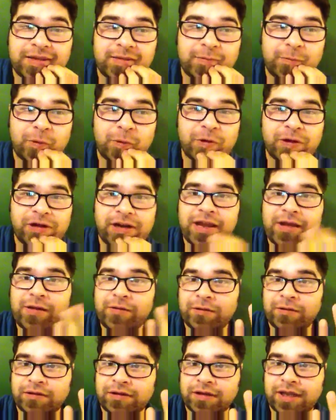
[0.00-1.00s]
working
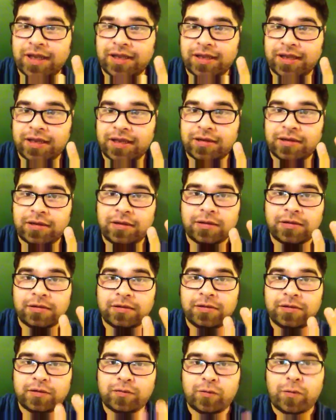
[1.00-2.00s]
out and like getting a
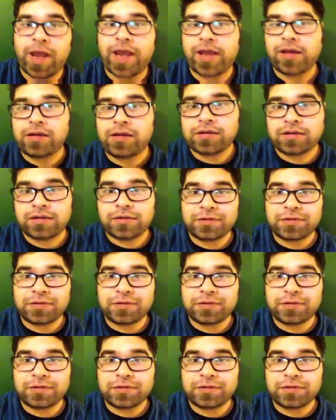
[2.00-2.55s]
good sweat on.